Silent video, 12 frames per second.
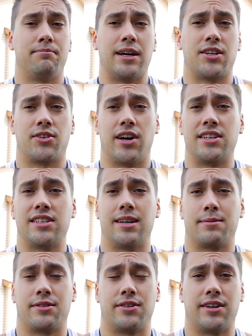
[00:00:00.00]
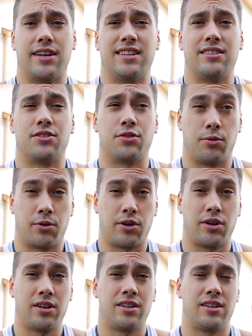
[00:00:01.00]
My triceps are getting
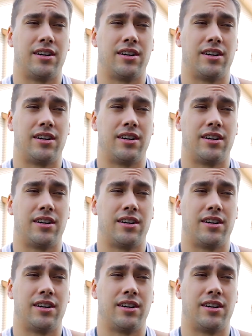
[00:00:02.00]
sore